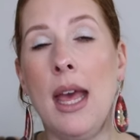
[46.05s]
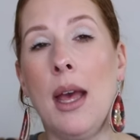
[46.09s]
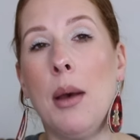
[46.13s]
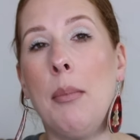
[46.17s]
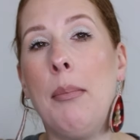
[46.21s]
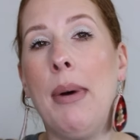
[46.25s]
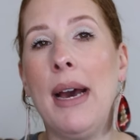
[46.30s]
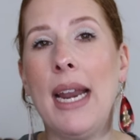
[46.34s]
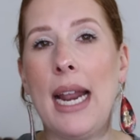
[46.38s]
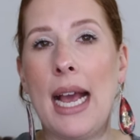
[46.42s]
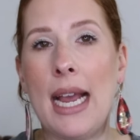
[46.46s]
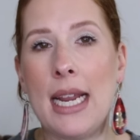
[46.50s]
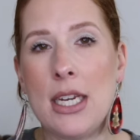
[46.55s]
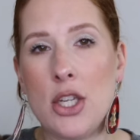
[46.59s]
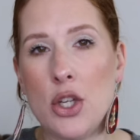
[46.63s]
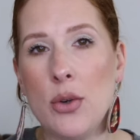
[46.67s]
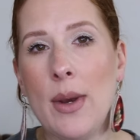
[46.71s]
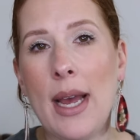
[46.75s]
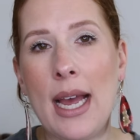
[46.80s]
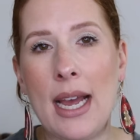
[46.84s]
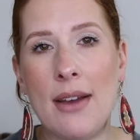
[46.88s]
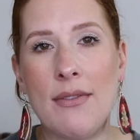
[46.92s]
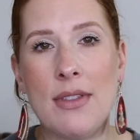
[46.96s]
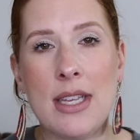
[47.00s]
but I do
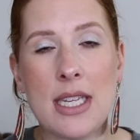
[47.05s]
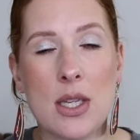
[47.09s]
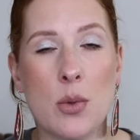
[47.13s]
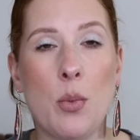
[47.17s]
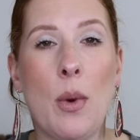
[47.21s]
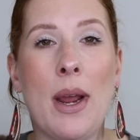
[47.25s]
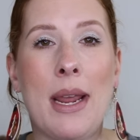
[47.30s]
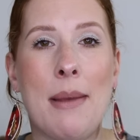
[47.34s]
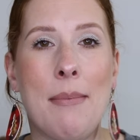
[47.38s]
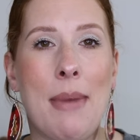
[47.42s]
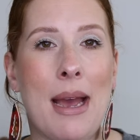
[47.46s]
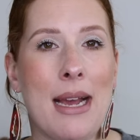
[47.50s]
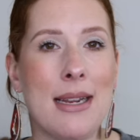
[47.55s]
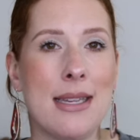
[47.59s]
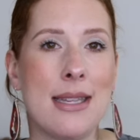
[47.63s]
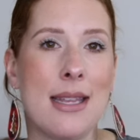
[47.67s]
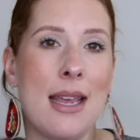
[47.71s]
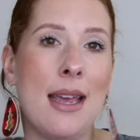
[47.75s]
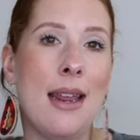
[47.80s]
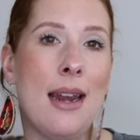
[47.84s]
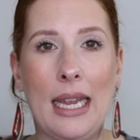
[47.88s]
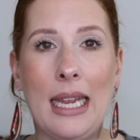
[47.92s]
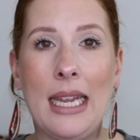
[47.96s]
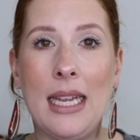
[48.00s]
have this white
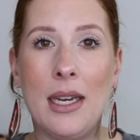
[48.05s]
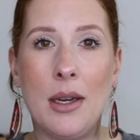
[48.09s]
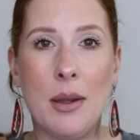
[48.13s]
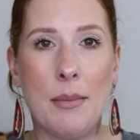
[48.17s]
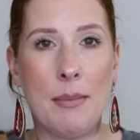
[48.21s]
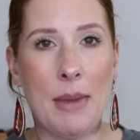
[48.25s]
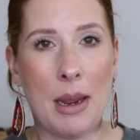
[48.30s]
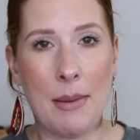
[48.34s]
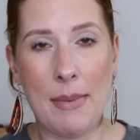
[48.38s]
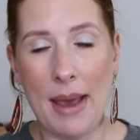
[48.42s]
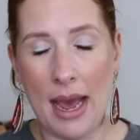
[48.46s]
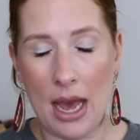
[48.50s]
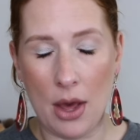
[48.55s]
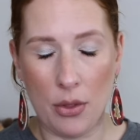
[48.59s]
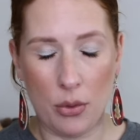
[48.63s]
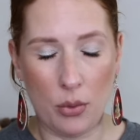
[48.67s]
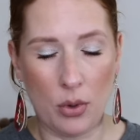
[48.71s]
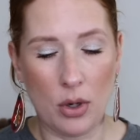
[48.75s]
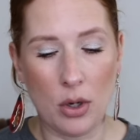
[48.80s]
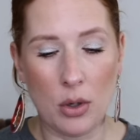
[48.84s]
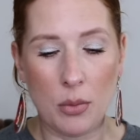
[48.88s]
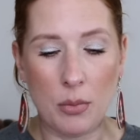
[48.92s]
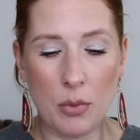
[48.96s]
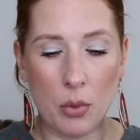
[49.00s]
basket in my
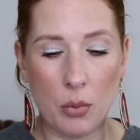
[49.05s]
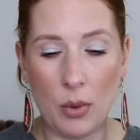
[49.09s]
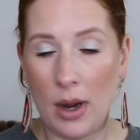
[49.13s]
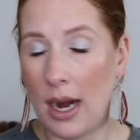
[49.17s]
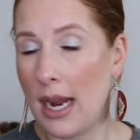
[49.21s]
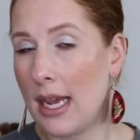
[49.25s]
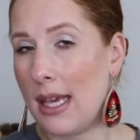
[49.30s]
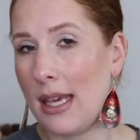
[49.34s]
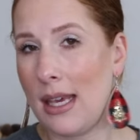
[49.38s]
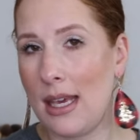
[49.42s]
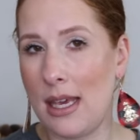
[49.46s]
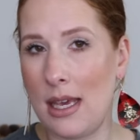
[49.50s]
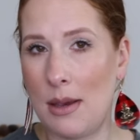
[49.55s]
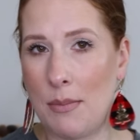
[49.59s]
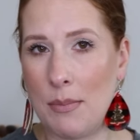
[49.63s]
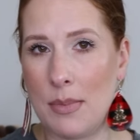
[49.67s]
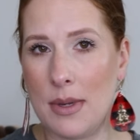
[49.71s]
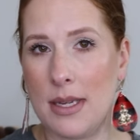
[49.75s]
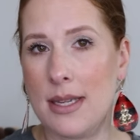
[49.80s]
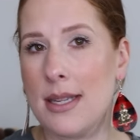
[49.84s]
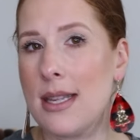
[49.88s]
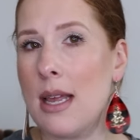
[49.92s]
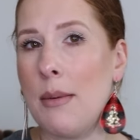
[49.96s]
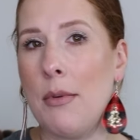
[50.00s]
bathroom where I
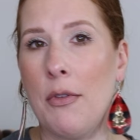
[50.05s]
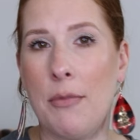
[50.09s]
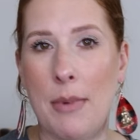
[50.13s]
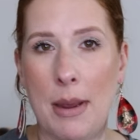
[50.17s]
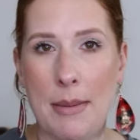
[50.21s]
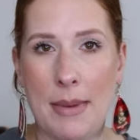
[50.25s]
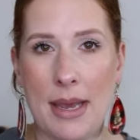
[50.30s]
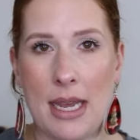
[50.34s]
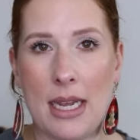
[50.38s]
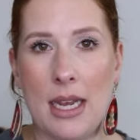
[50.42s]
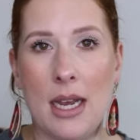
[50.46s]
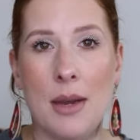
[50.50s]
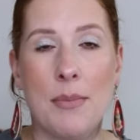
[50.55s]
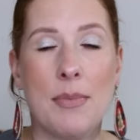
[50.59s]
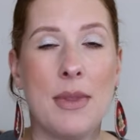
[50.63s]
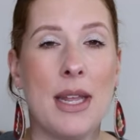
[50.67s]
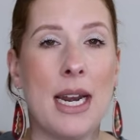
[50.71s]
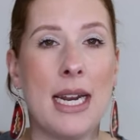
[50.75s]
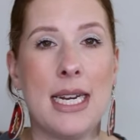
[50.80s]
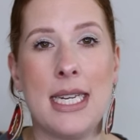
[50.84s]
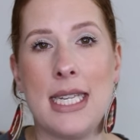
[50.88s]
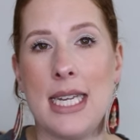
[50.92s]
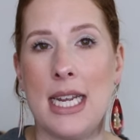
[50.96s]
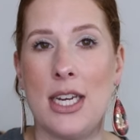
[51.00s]
keep some of my makeup
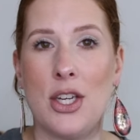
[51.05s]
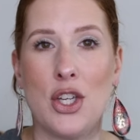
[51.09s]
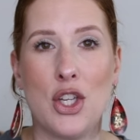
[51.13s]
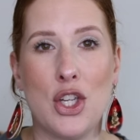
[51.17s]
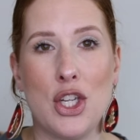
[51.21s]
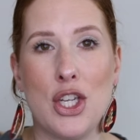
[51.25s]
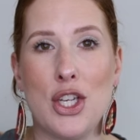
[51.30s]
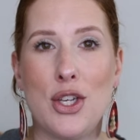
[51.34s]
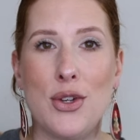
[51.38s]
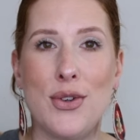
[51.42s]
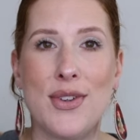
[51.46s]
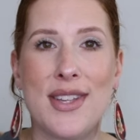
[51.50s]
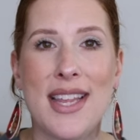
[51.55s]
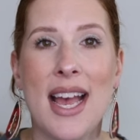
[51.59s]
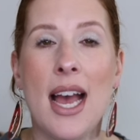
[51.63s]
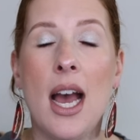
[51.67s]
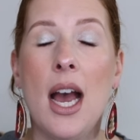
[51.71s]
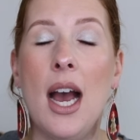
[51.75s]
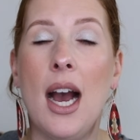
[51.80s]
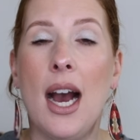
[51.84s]
that I tend to use